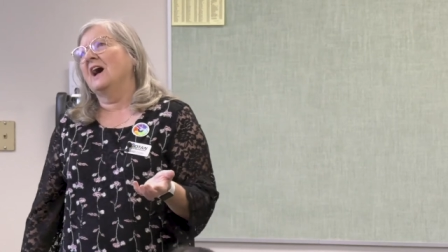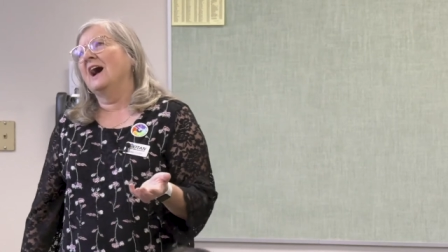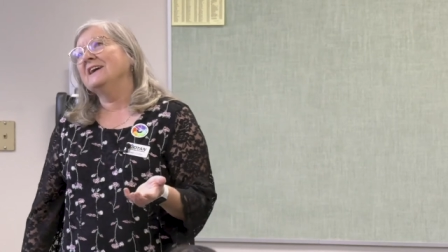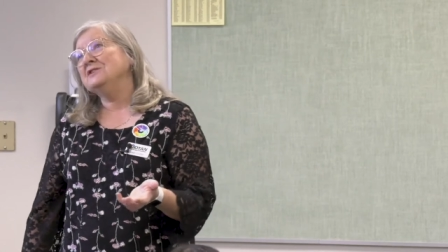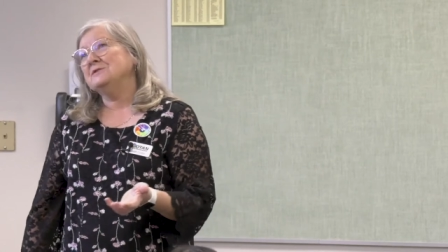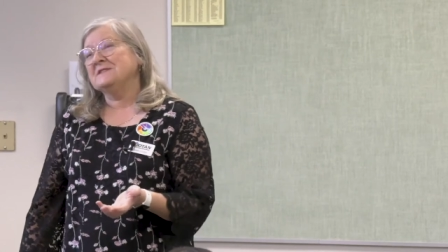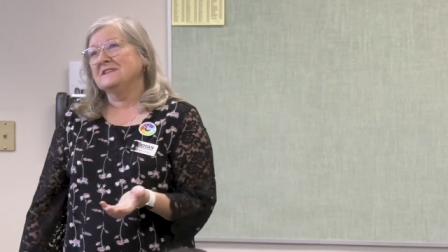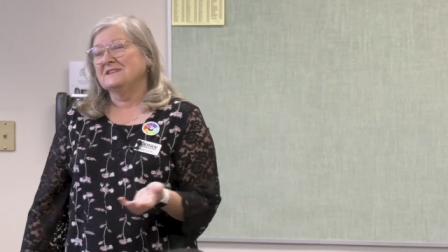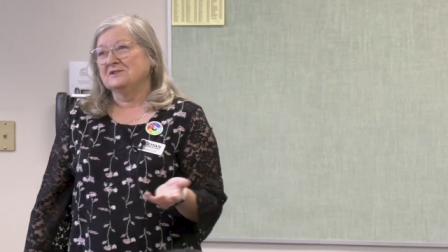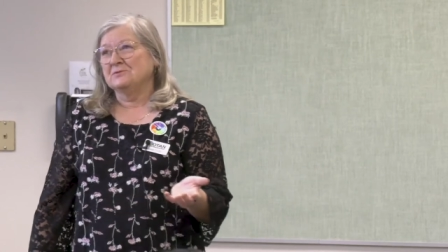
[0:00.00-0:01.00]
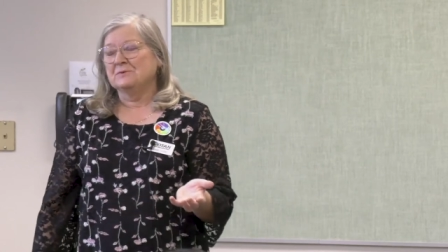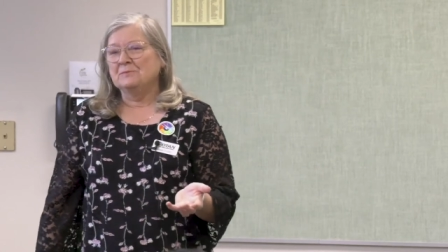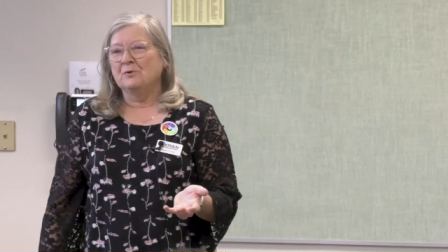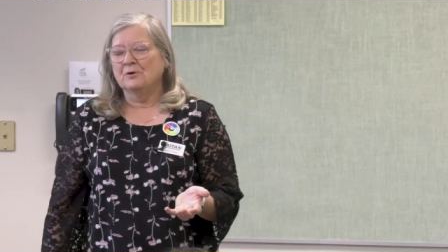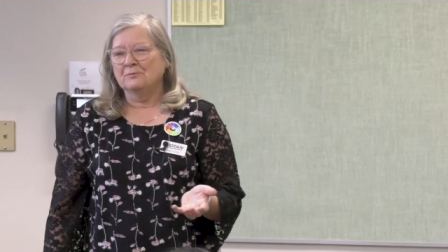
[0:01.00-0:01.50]
I use it to
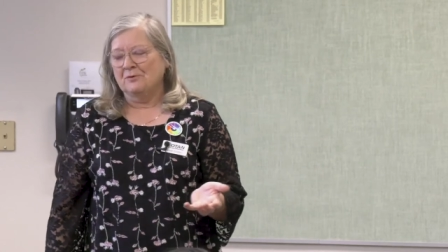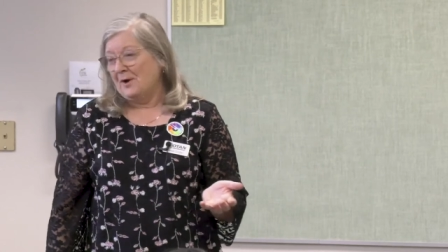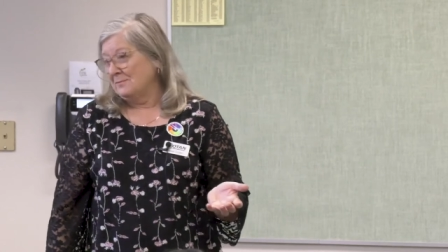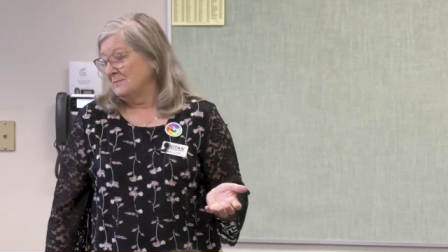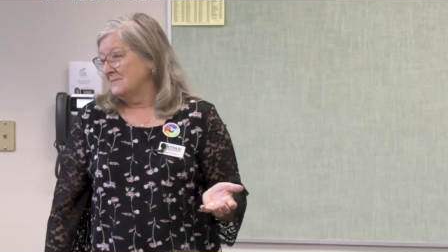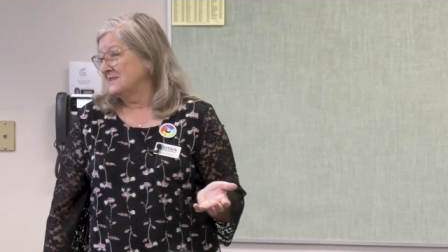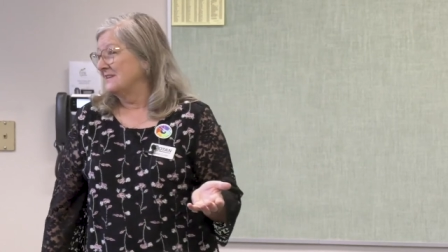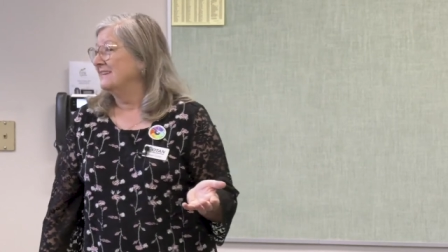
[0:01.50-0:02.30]
report problems.